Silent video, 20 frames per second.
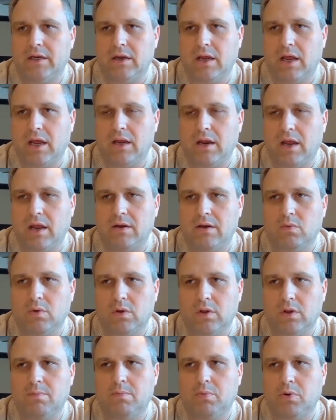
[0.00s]
and
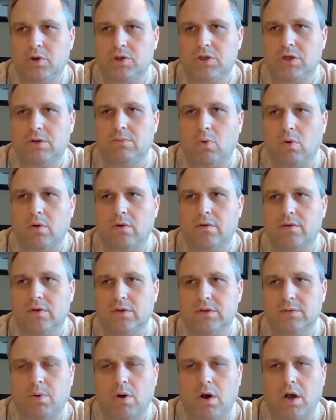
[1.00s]
really pushing more of
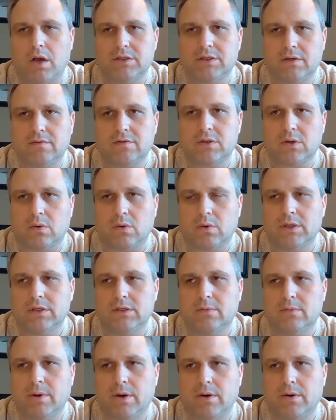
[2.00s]
those positive stories
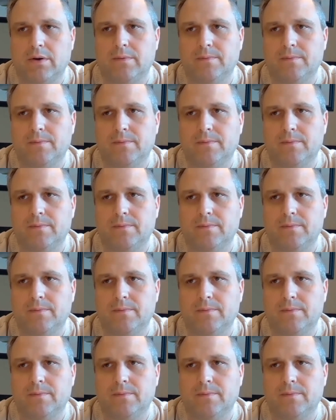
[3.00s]
about it.